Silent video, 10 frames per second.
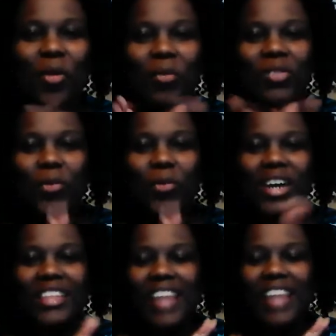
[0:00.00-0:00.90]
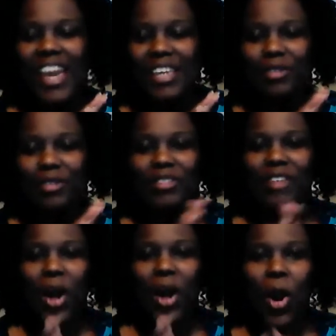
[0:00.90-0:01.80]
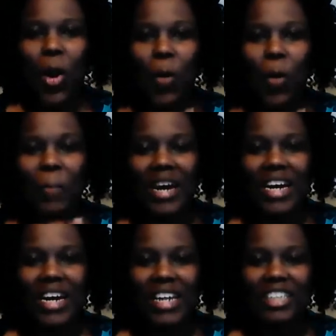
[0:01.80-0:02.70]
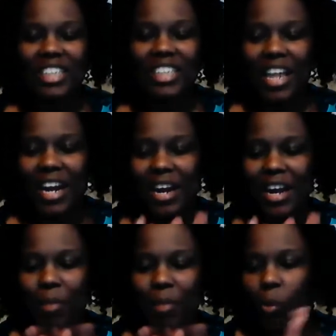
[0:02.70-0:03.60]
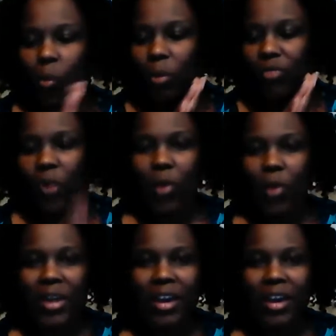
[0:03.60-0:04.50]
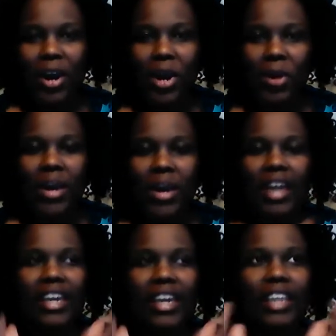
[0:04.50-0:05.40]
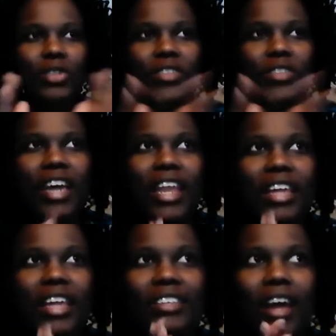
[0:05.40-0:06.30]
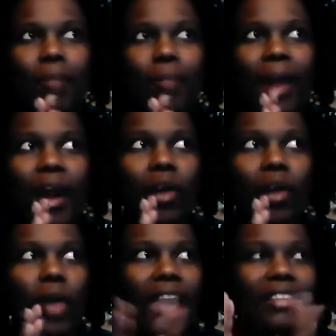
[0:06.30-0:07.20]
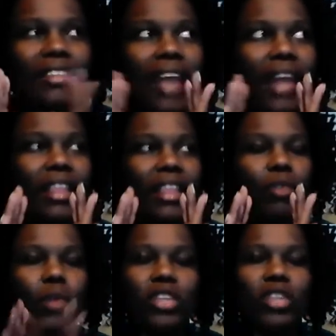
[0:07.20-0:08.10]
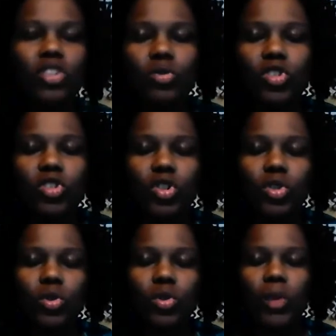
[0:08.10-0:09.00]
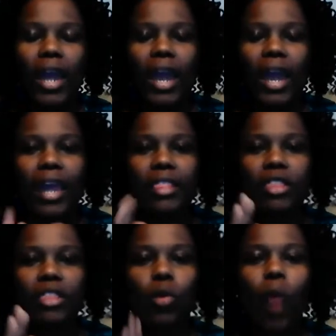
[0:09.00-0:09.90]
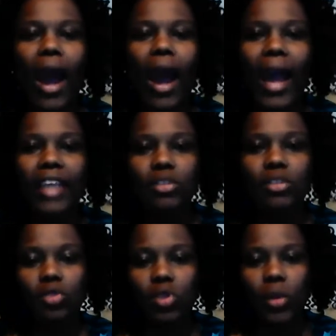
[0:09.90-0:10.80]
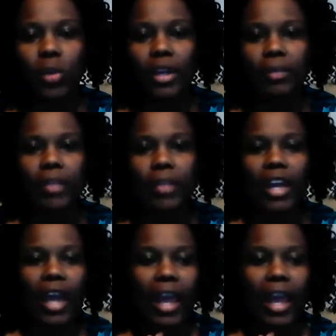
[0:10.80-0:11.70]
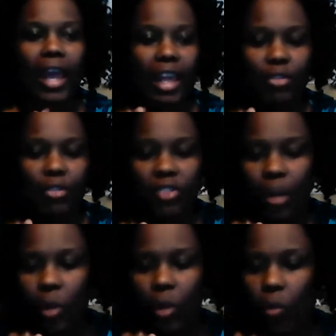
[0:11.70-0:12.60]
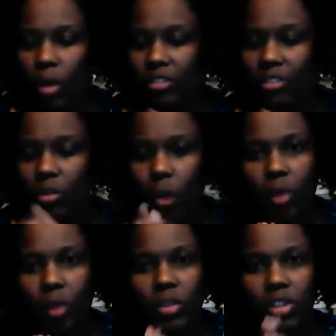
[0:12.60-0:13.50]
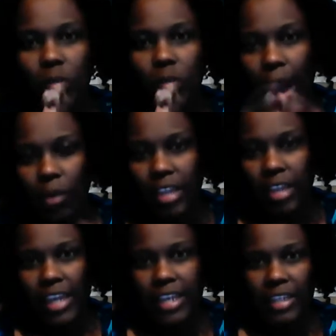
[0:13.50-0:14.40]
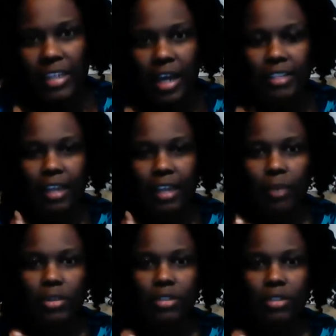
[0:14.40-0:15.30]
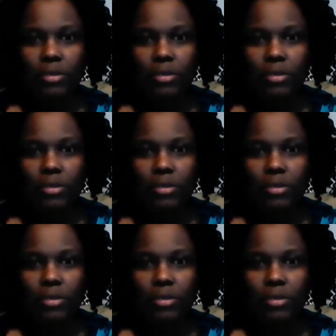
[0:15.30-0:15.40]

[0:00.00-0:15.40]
Well, thank you so much. Before we go, can you tell us about exactly what you do and the why you do it? And if someone wants to work with you, how would they get in contact with you?